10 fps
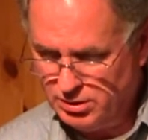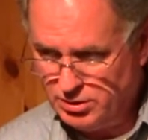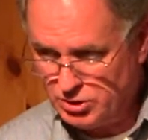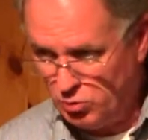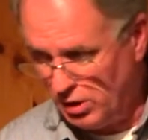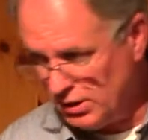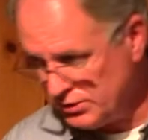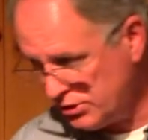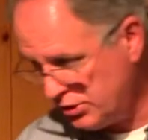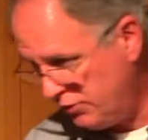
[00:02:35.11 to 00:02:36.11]
So, what is
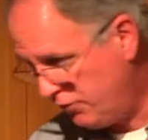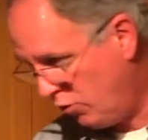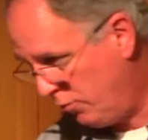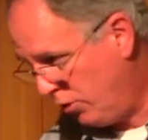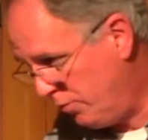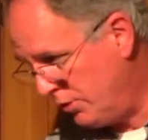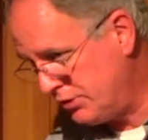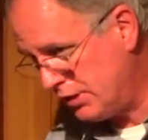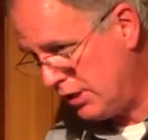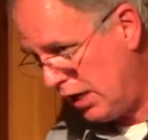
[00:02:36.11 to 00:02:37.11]
the twofold purpose
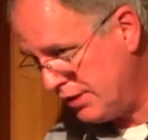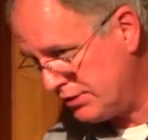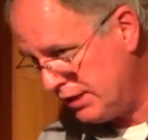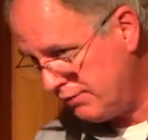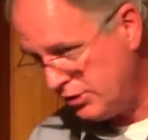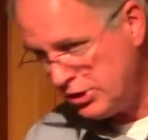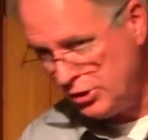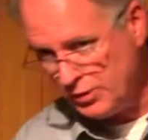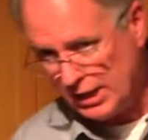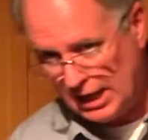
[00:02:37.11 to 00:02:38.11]
that God has given
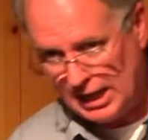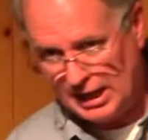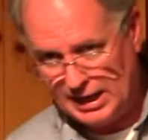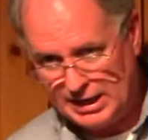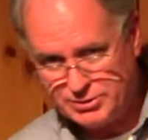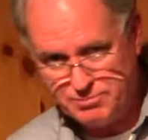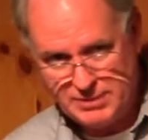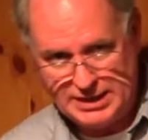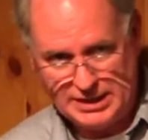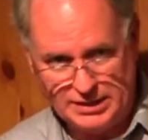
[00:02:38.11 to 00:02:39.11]
you and I as
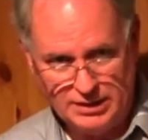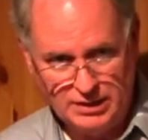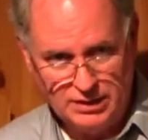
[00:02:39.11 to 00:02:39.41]
men,